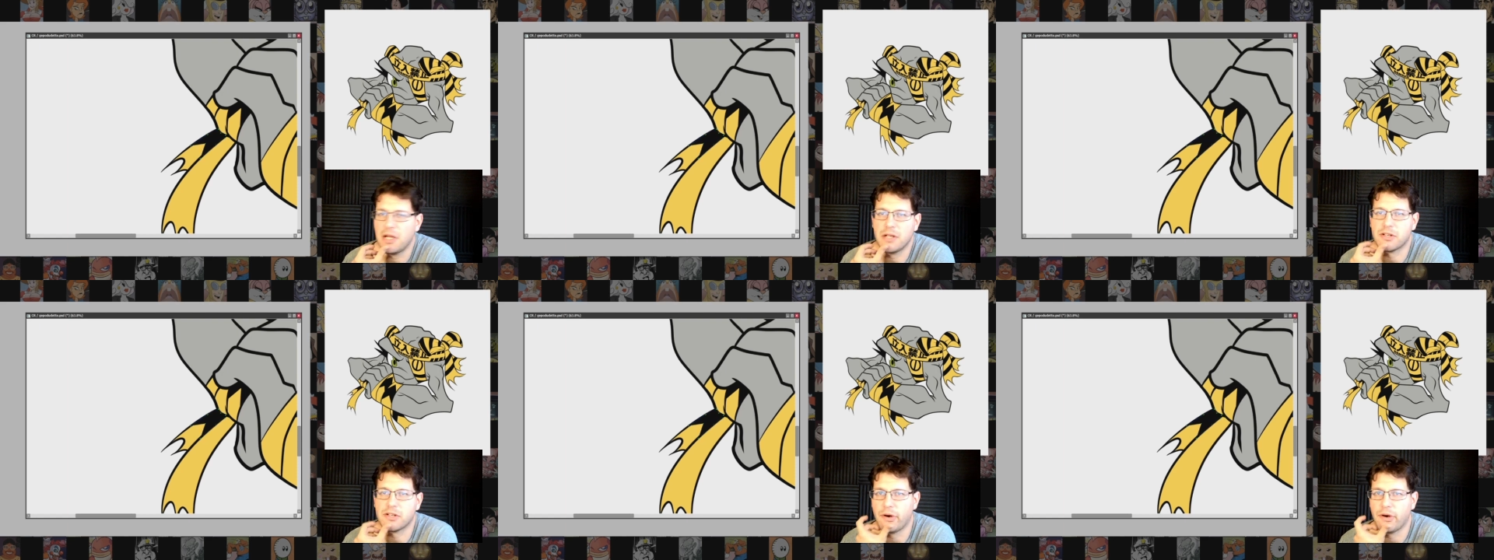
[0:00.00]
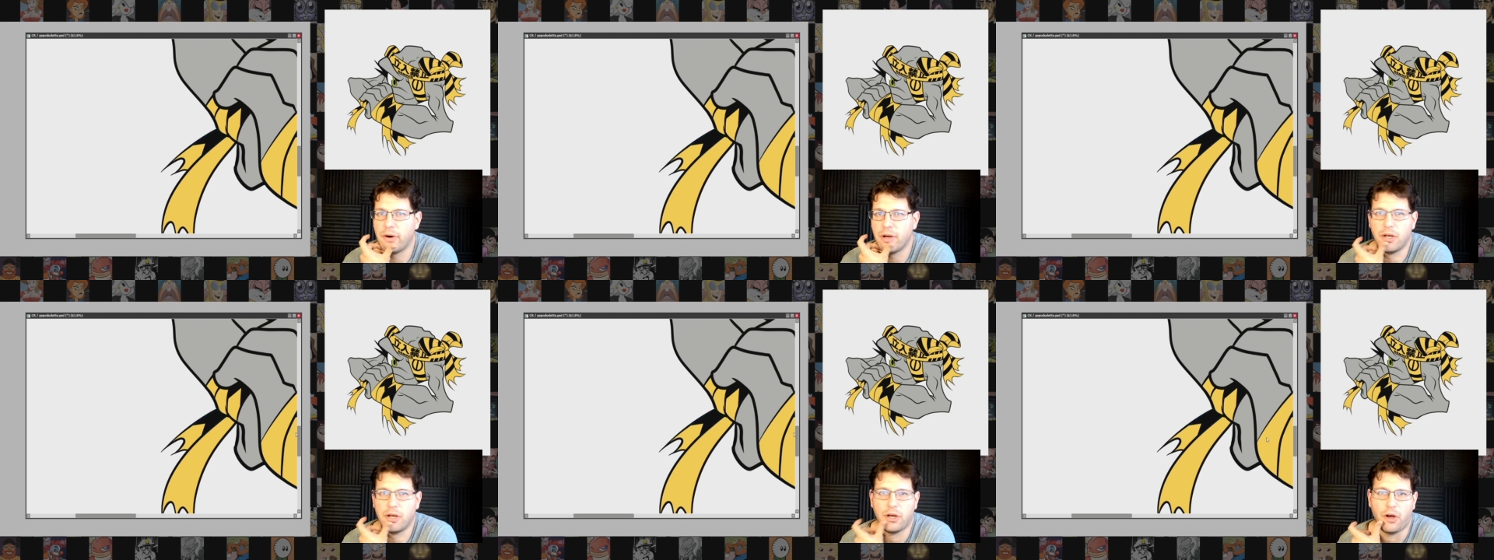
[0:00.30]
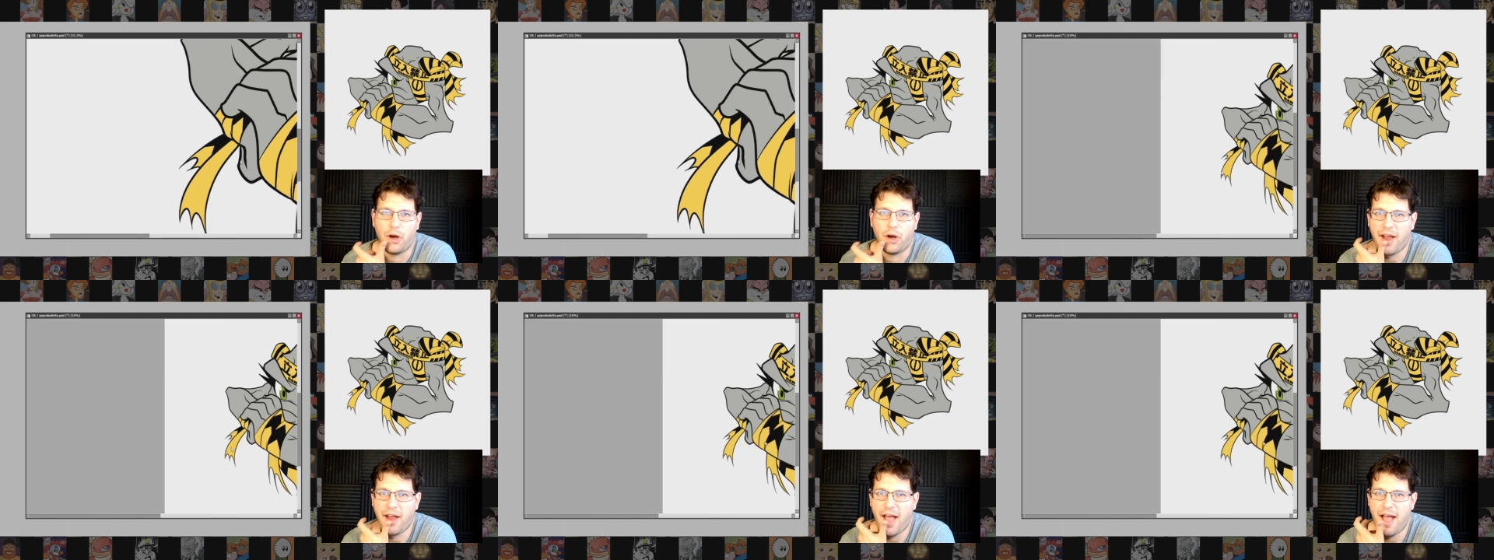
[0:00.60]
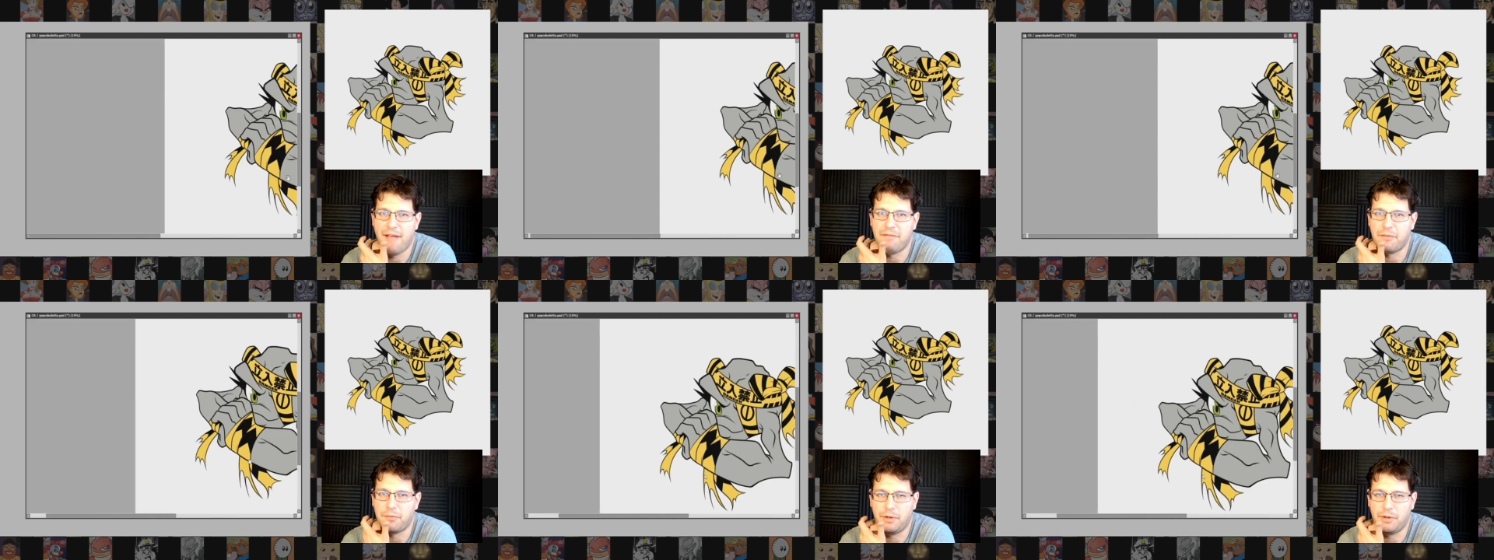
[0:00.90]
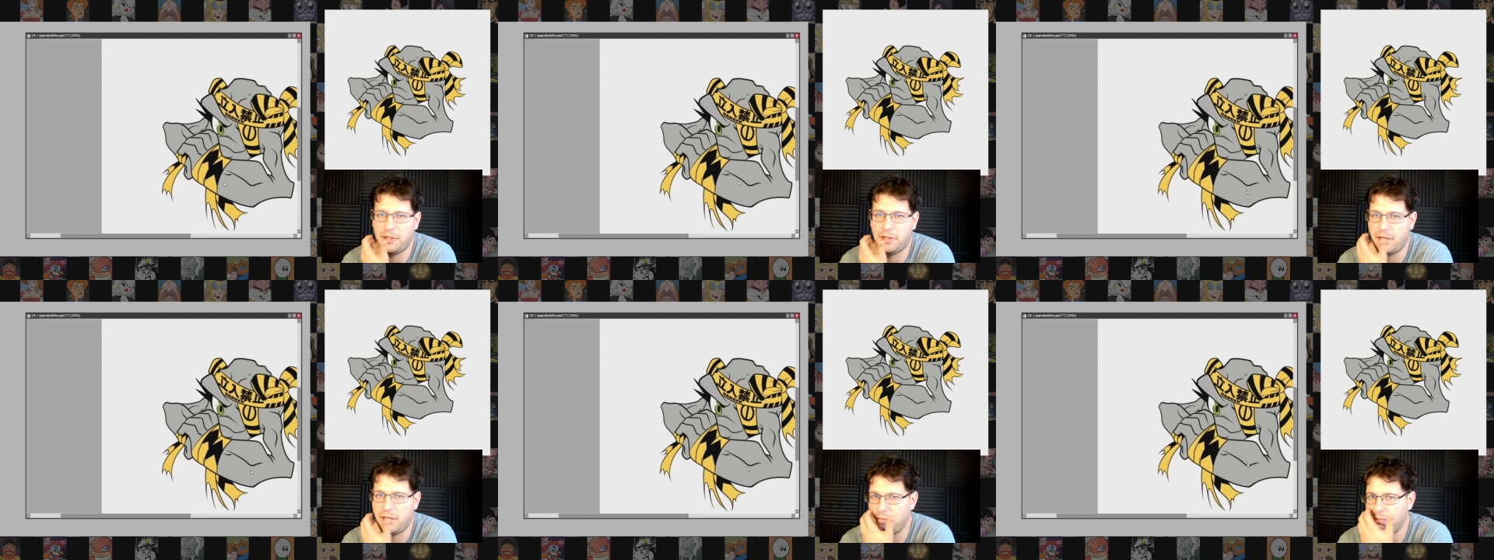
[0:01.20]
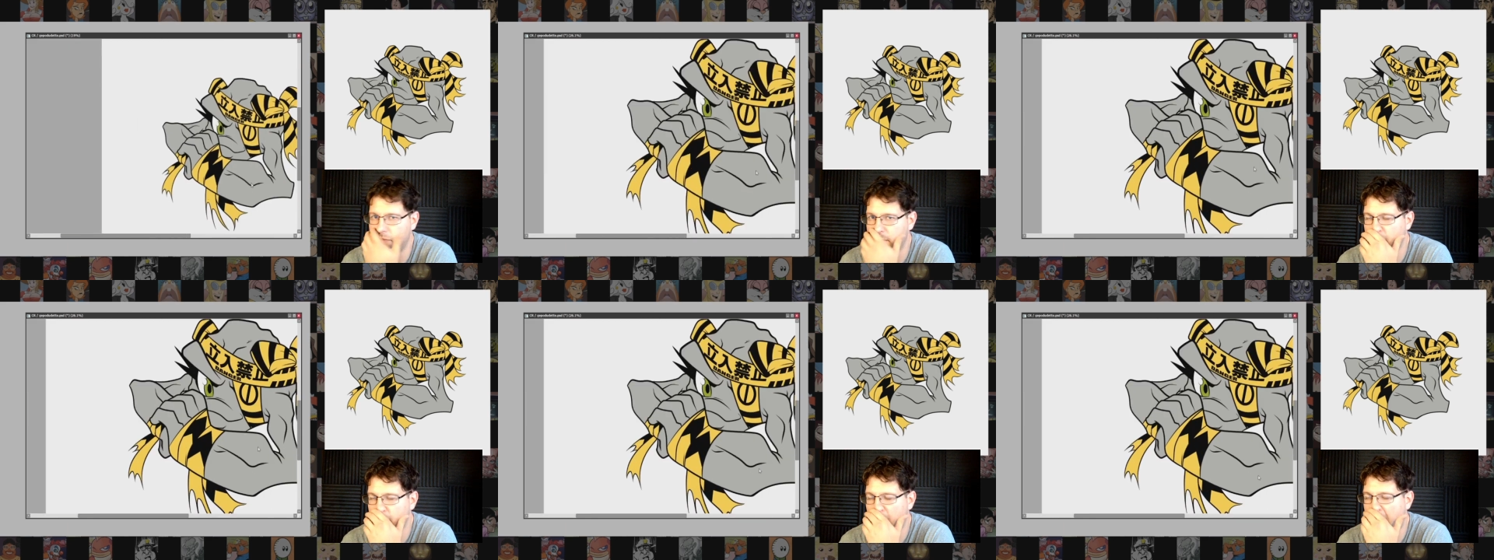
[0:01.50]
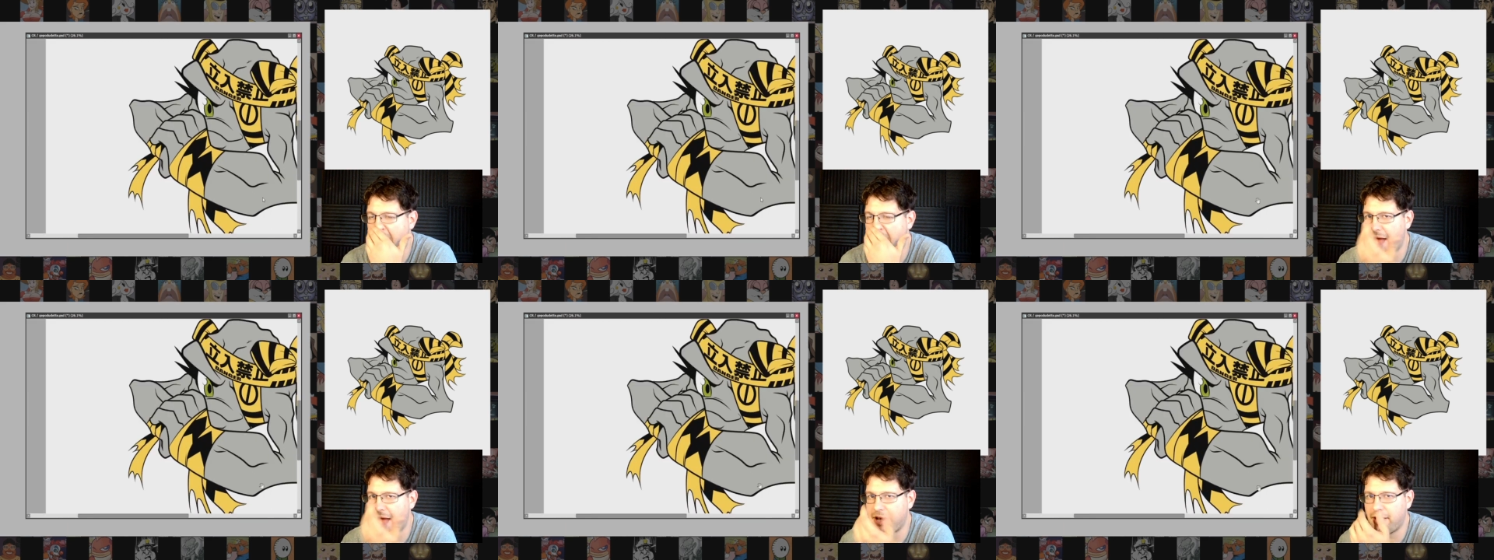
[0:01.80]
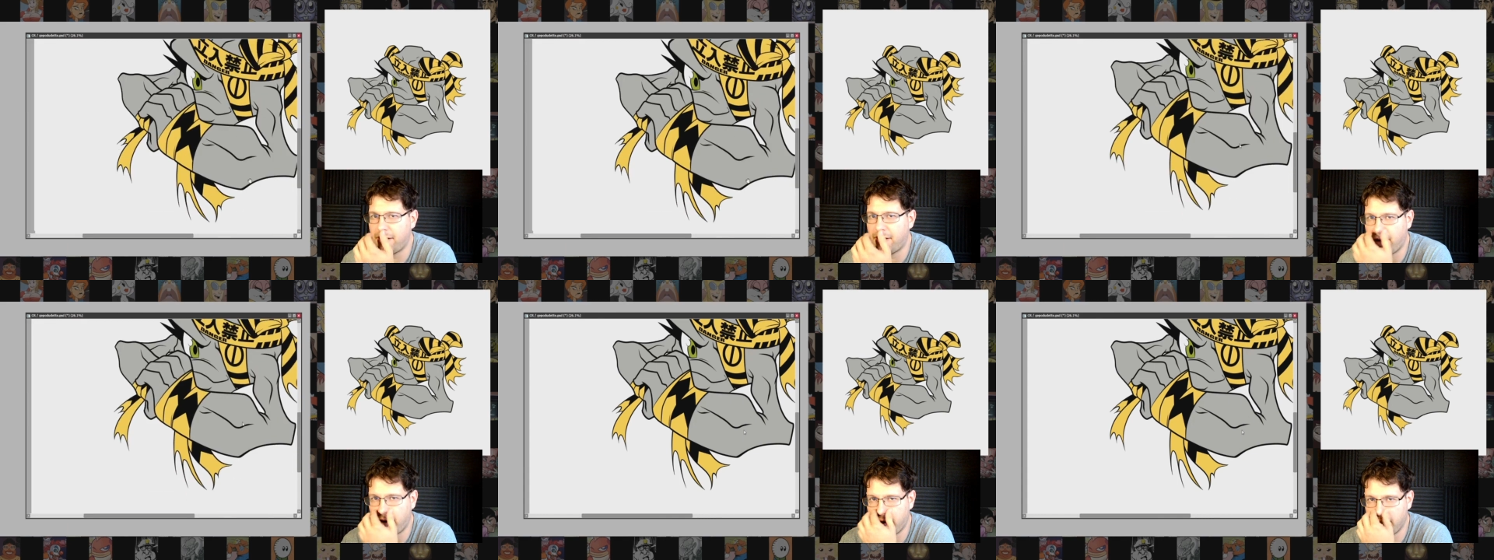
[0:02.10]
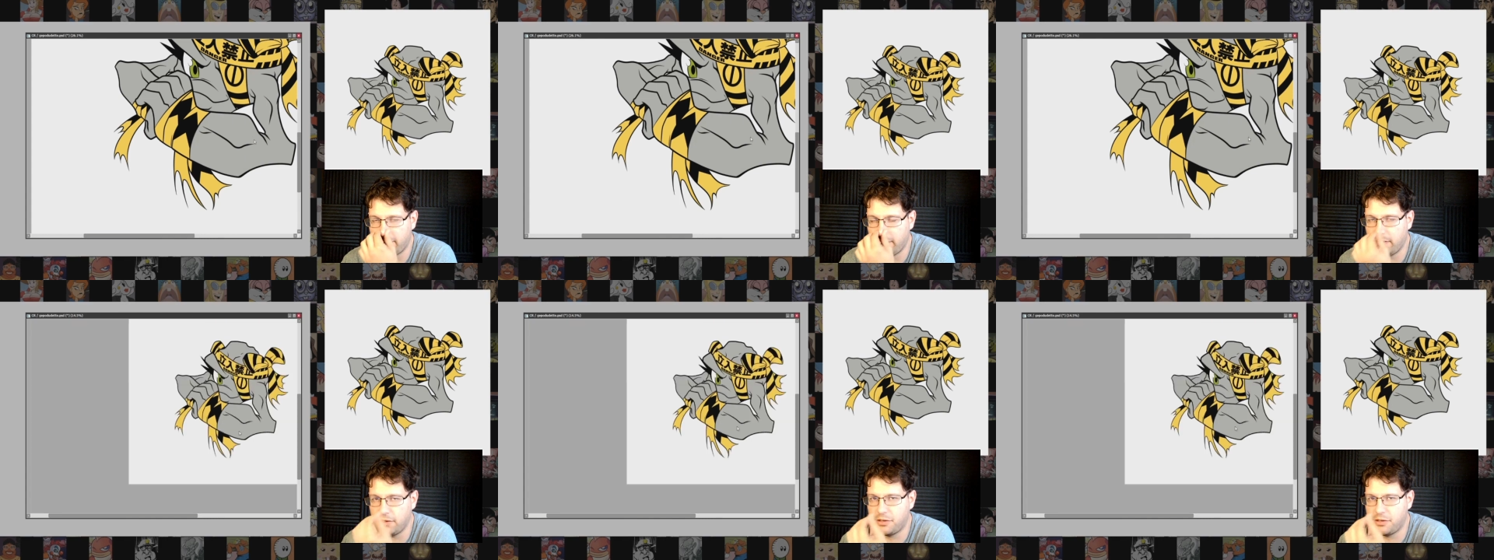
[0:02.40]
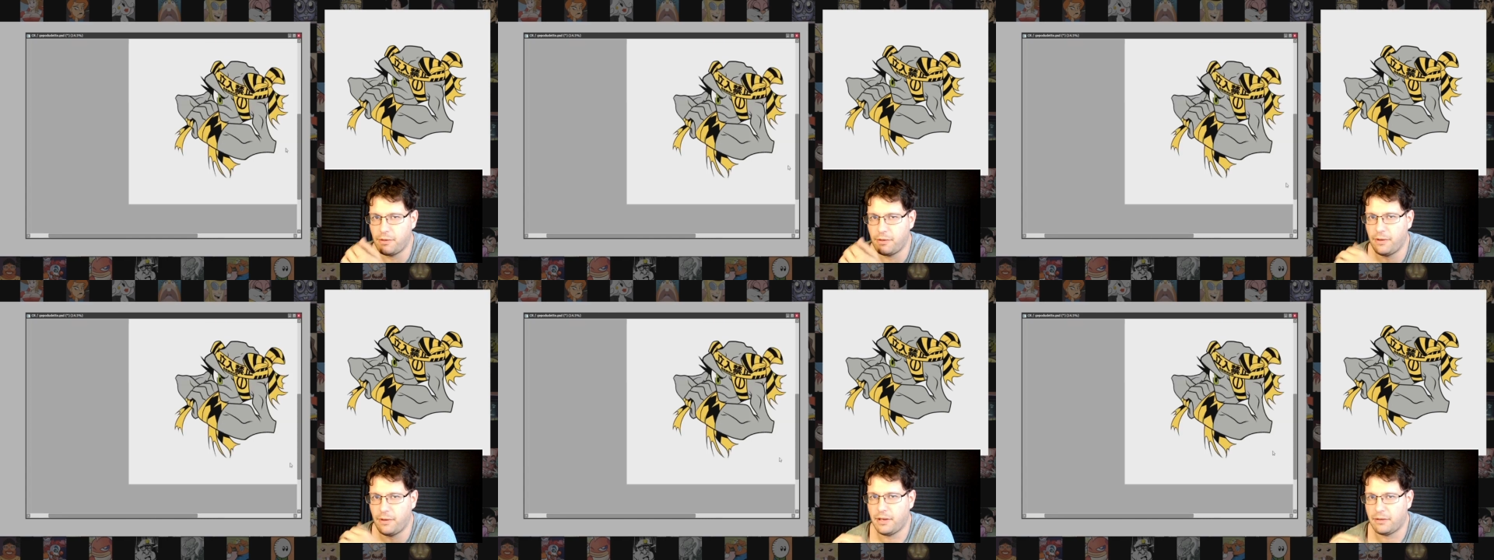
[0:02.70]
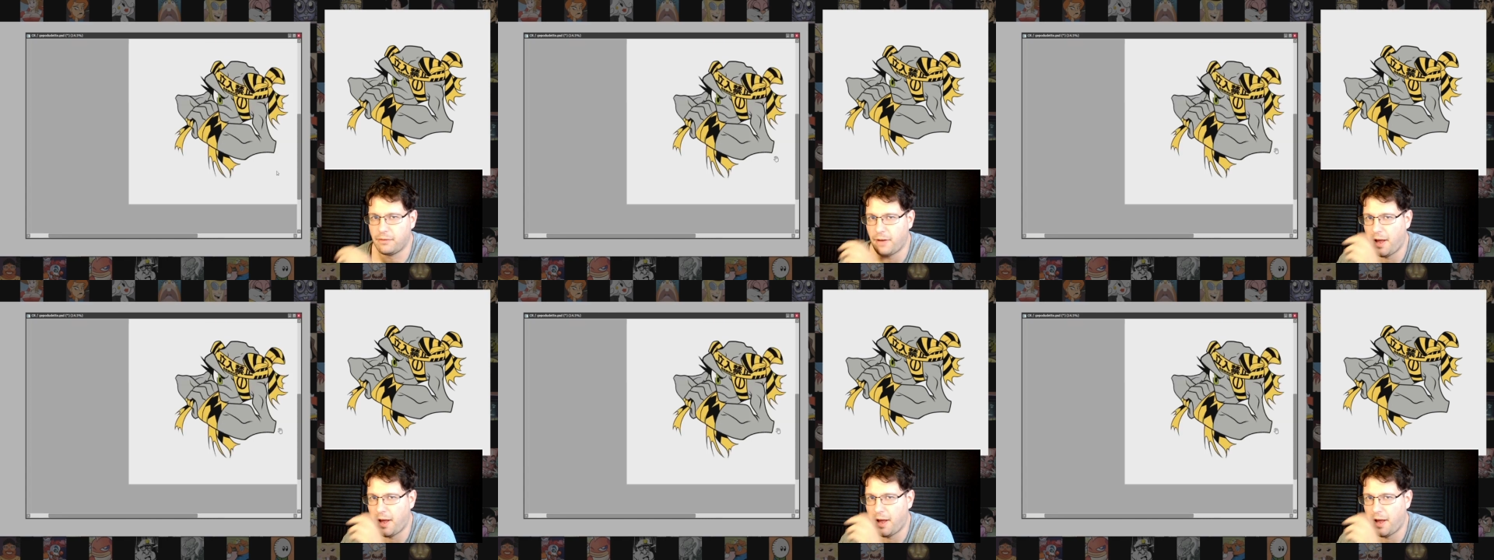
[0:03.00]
It's going good. I haven't really added anything to it.